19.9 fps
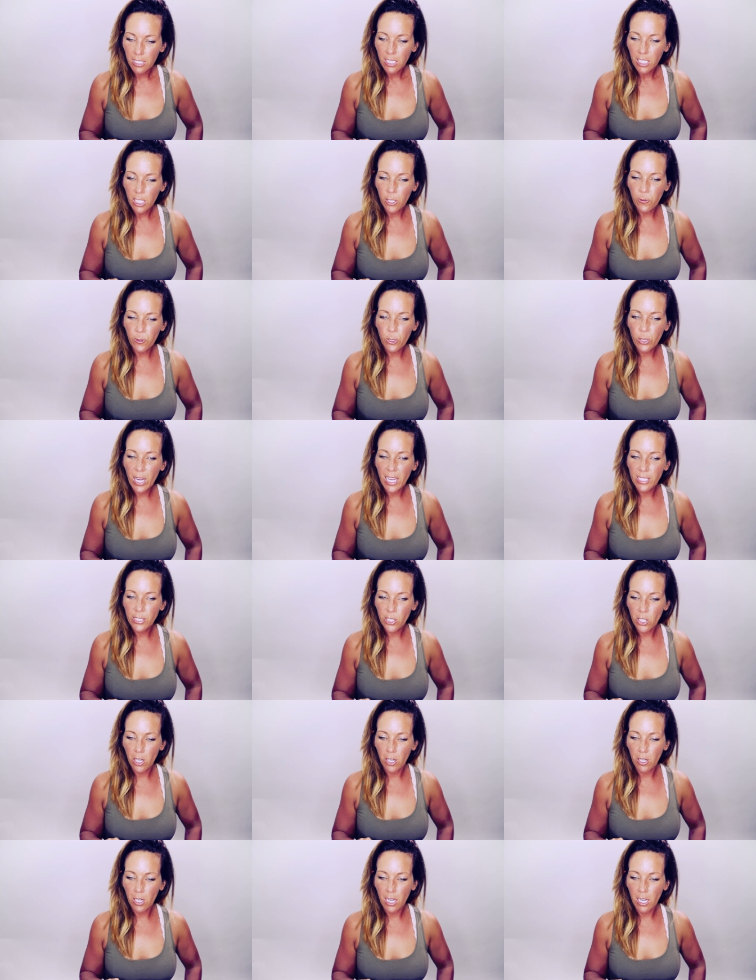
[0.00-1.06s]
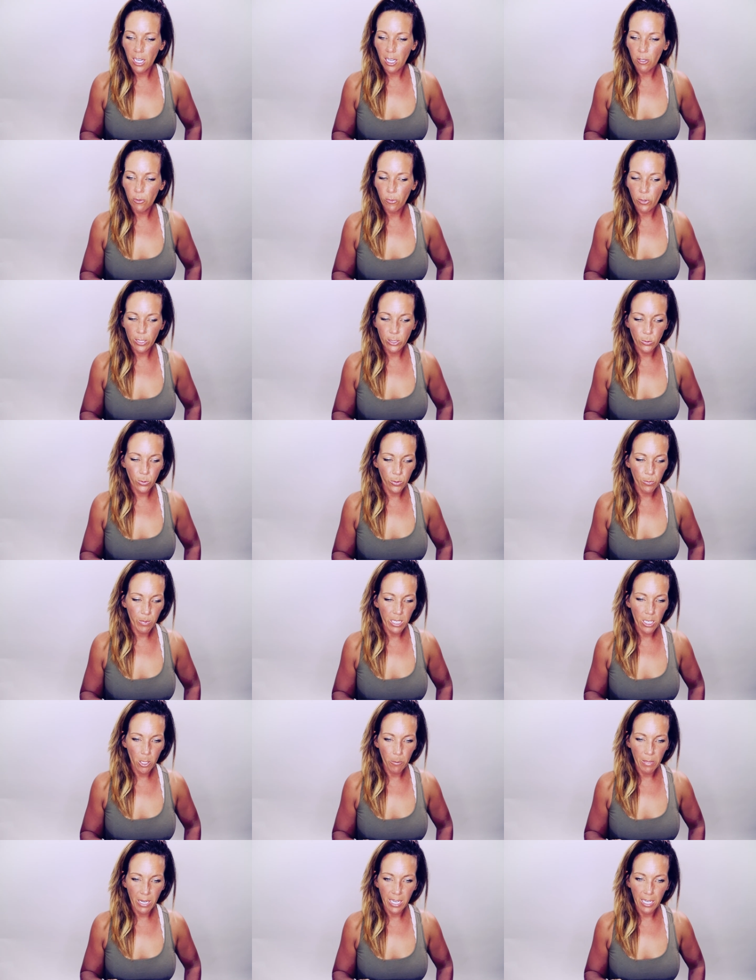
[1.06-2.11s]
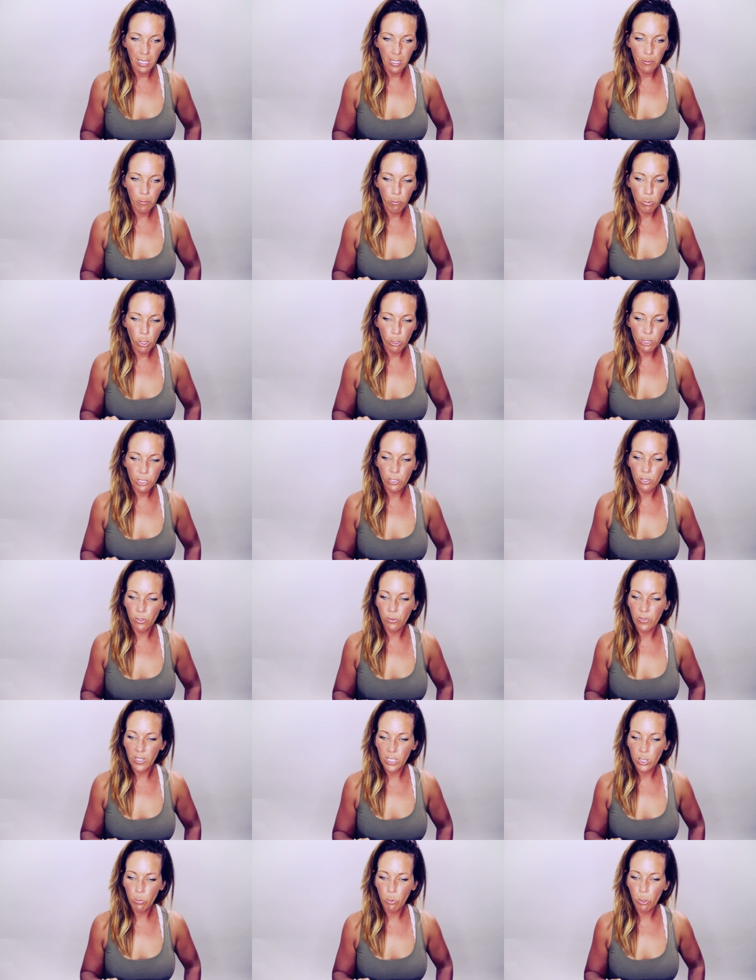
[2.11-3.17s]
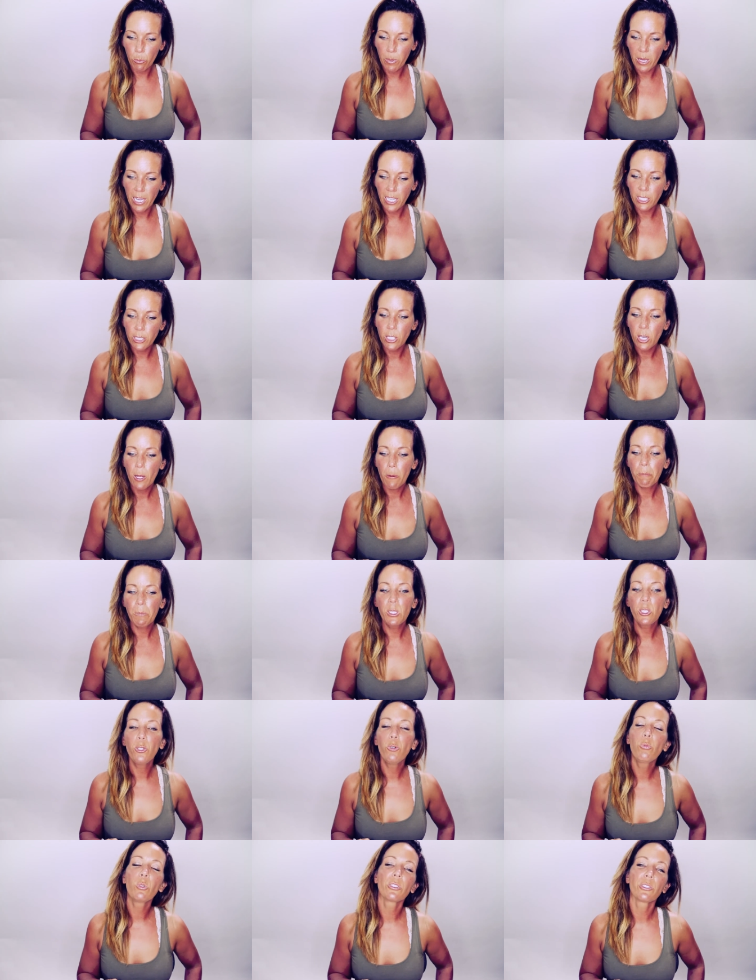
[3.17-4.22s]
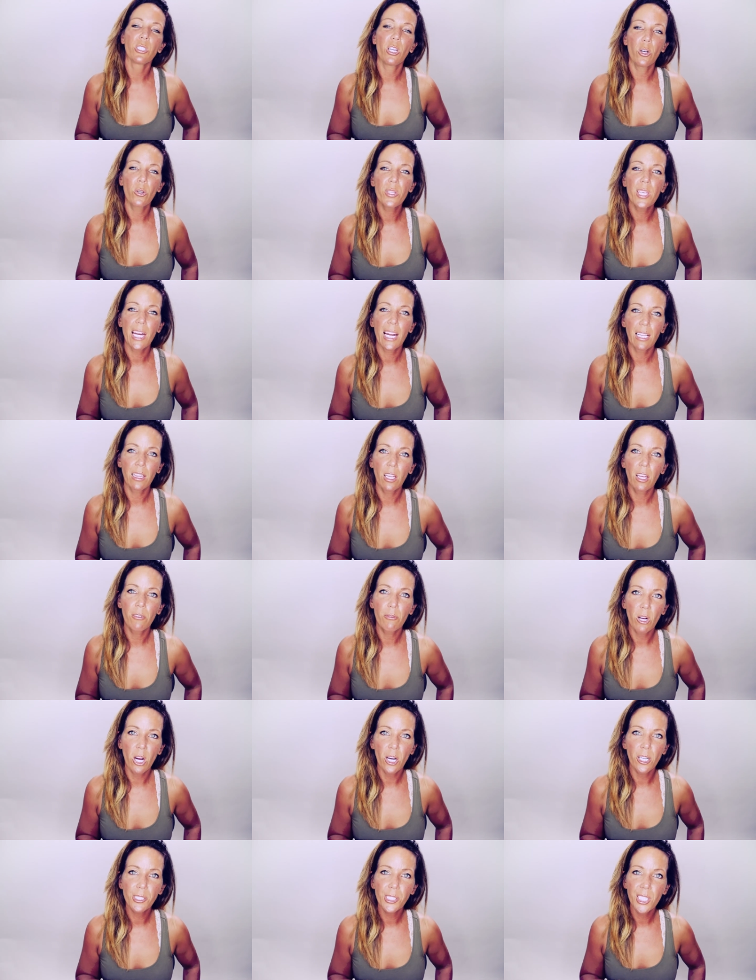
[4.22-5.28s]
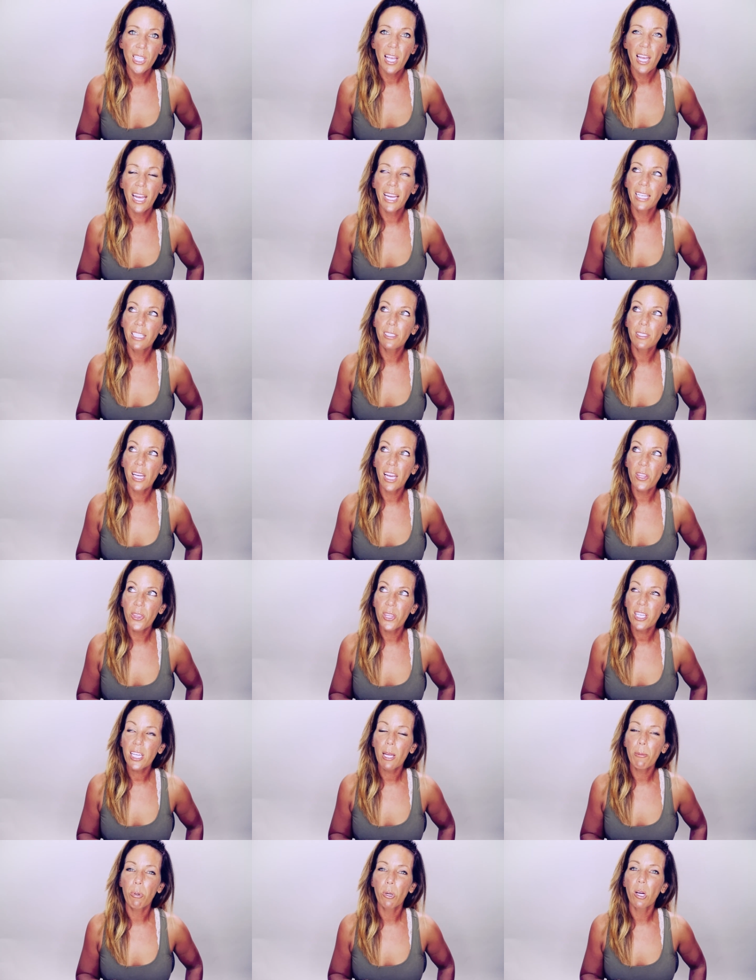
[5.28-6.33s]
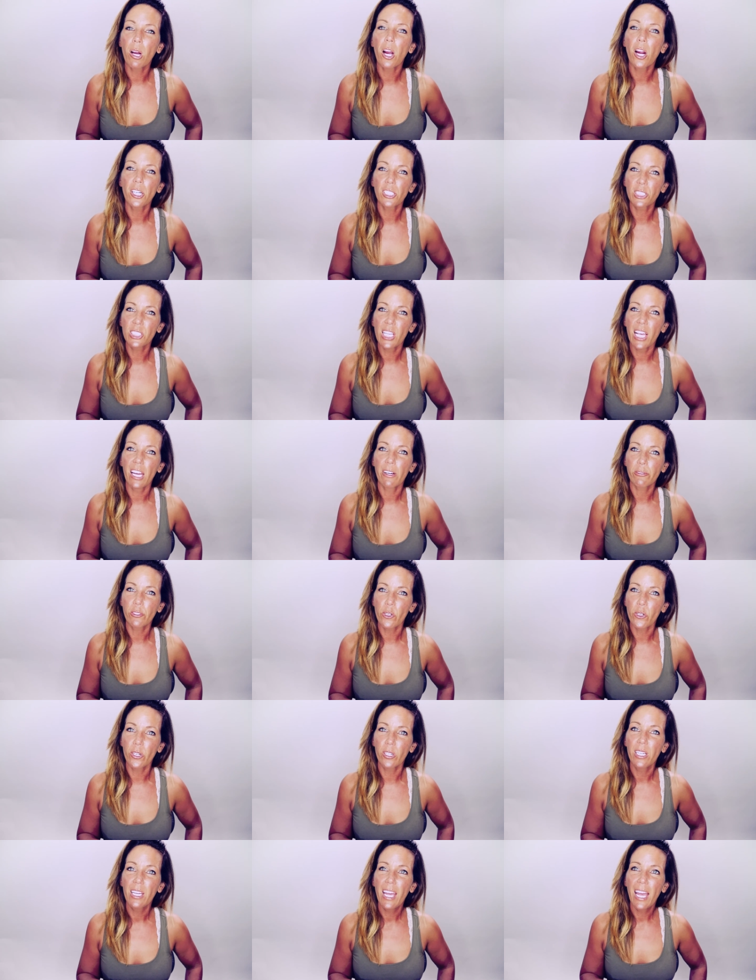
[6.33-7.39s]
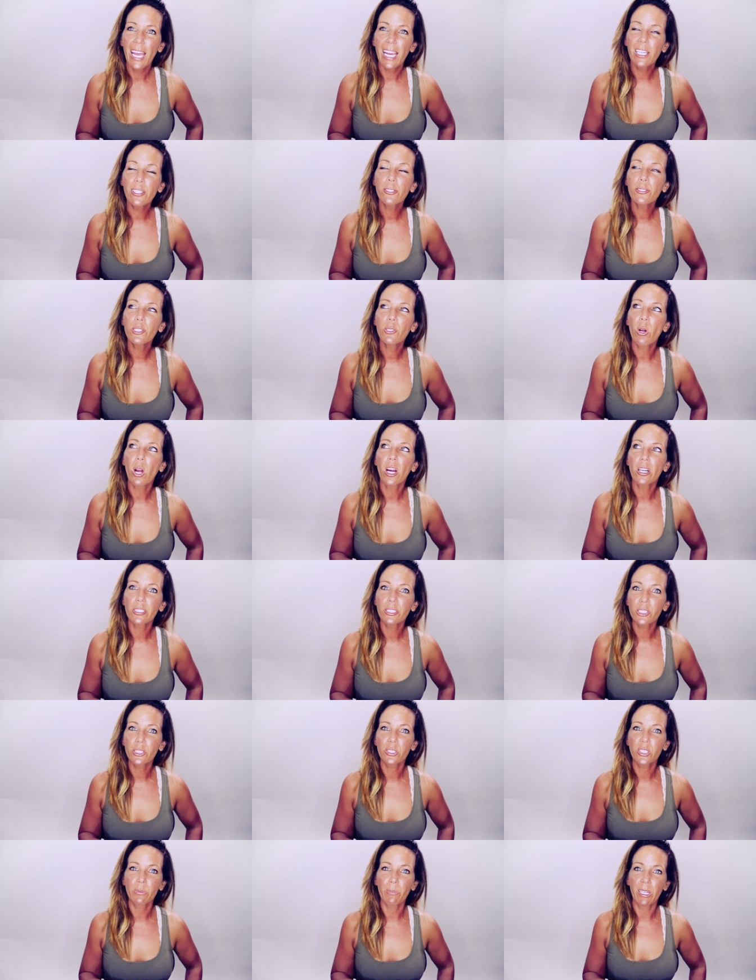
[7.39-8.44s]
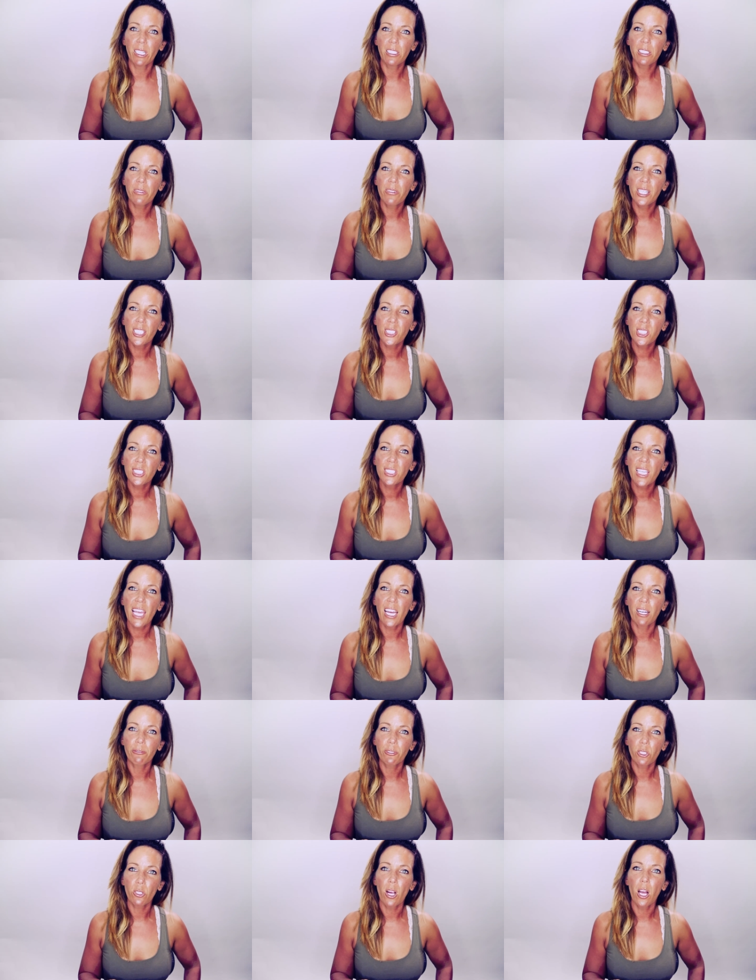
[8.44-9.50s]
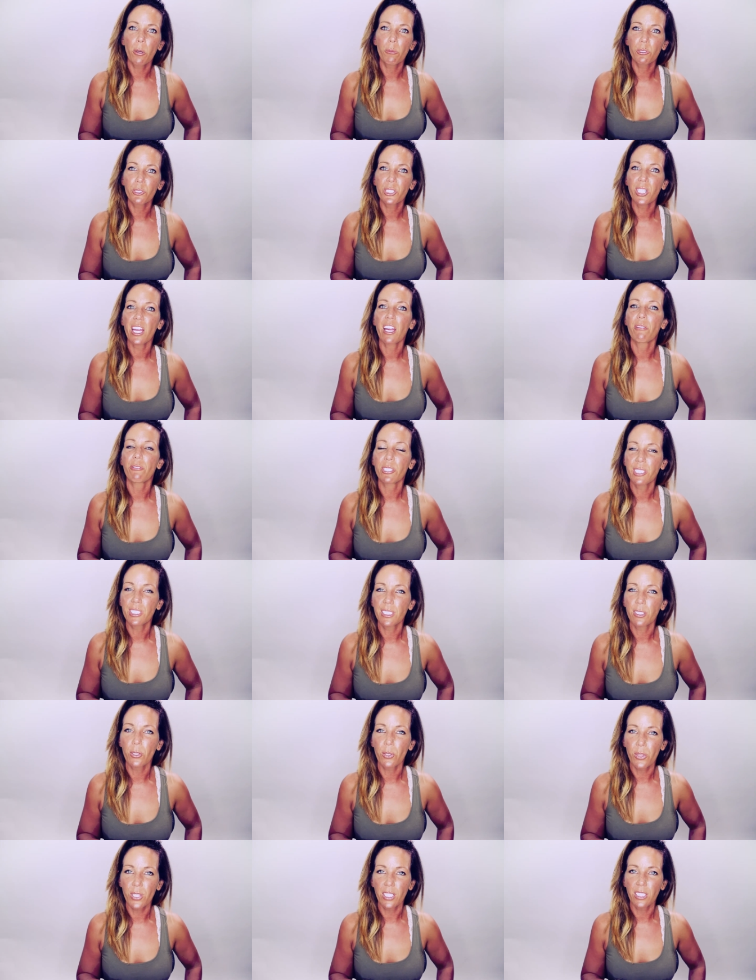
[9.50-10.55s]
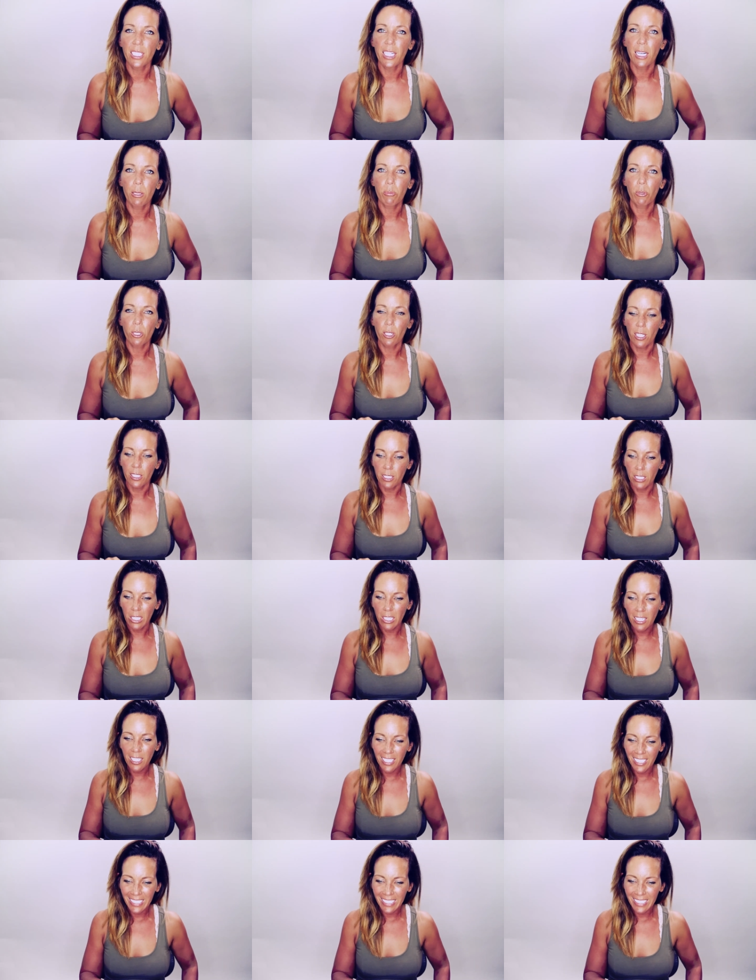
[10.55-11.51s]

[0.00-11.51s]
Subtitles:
If you guys are friends with me on my personal Facebook page, you will know that I love hearts. I think I put hearts after, I either do hearts or smiley faces after almost every single thing that I put on there.